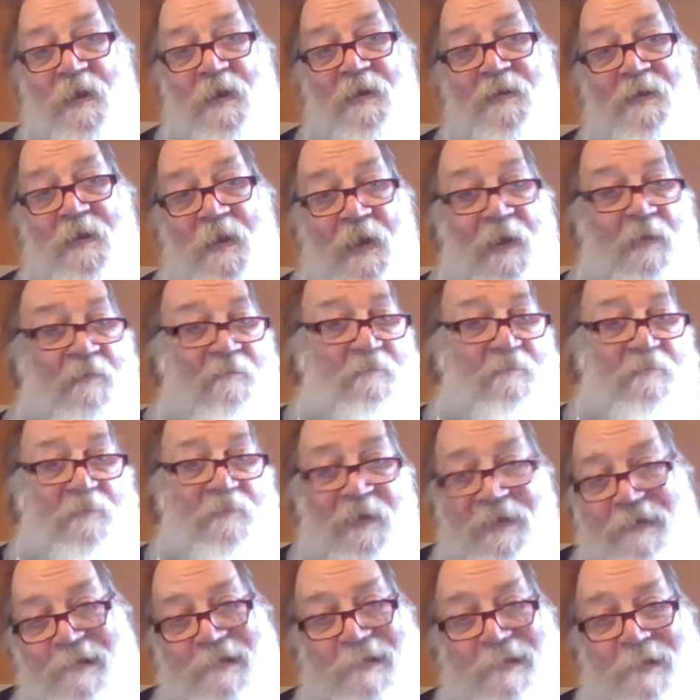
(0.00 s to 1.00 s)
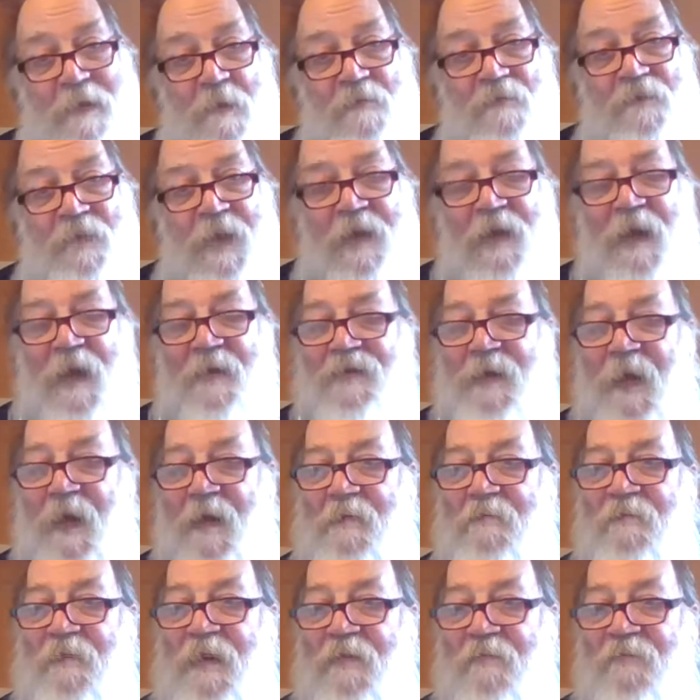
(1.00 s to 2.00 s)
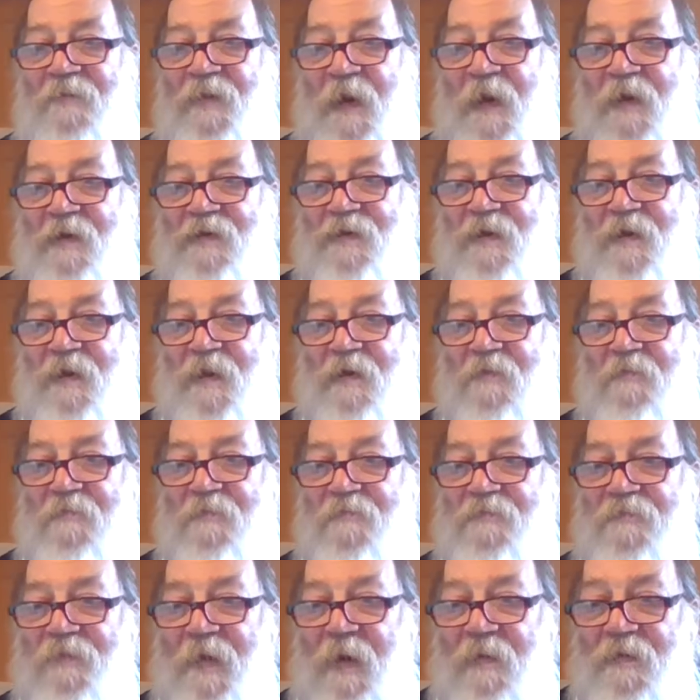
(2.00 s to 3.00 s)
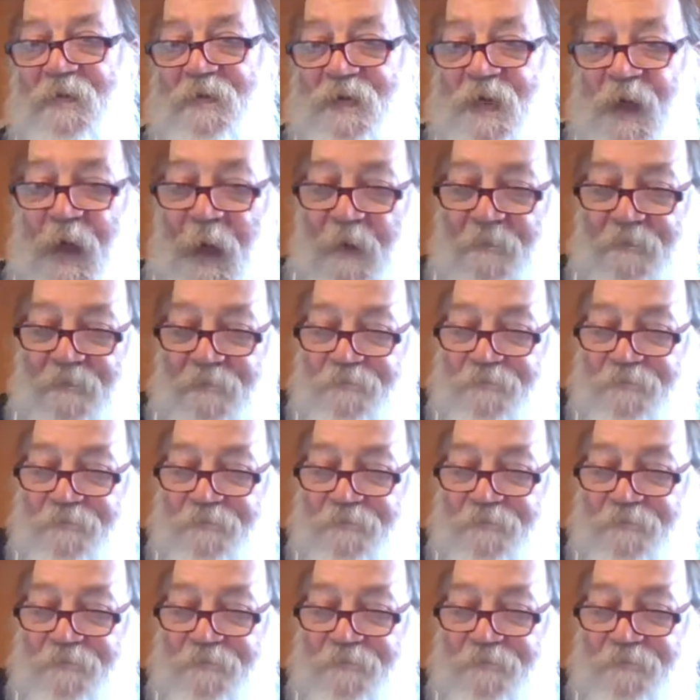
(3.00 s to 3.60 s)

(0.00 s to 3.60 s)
And then I got that infection and that was that.